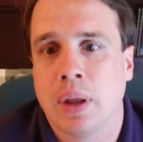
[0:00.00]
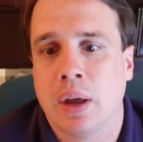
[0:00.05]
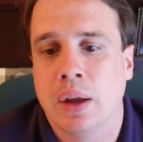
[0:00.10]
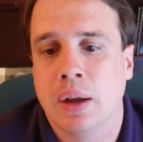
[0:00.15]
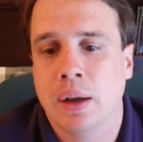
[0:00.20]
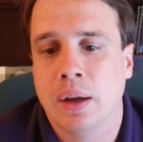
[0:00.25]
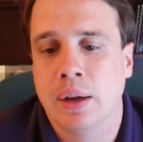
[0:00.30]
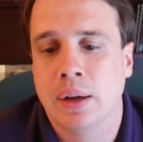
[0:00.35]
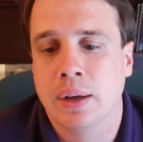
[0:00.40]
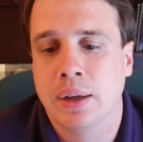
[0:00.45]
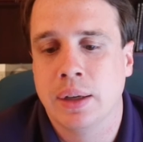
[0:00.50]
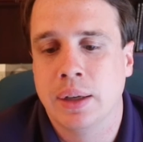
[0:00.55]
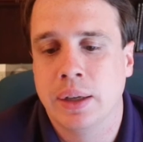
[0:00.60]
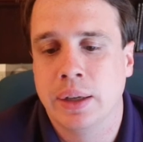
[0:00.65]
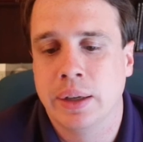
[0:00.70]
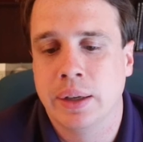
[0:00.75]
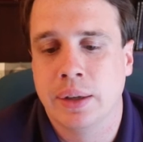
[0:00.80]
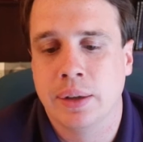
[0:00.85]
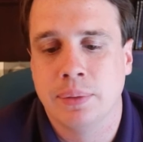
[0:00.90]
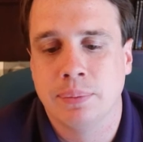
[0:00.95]

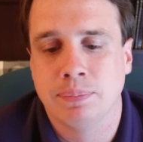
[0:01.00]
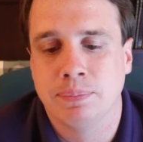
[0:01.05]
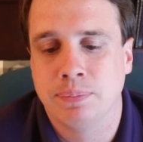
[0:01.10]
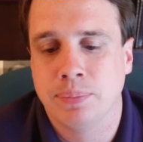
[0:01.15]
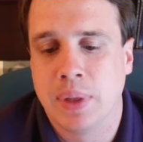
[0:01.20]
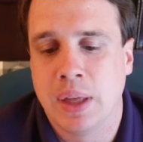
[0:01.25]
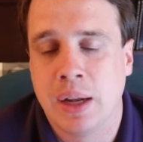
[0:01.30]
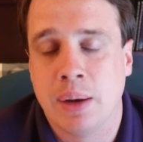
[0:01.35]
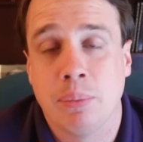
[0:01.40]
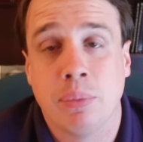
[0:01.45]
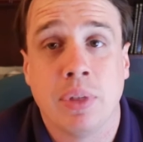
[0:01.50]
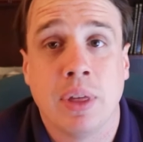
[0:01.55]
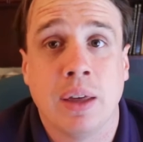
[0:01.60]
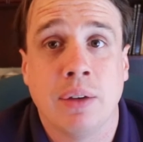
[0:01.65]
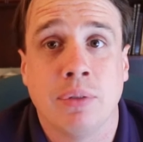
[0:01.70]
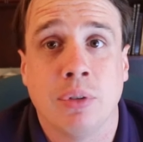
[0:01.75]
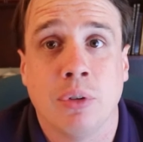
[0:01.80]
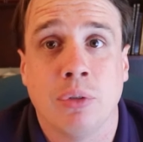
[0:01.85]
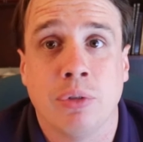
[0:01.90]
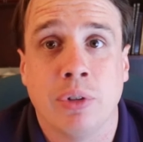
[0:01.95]
and I'm thankful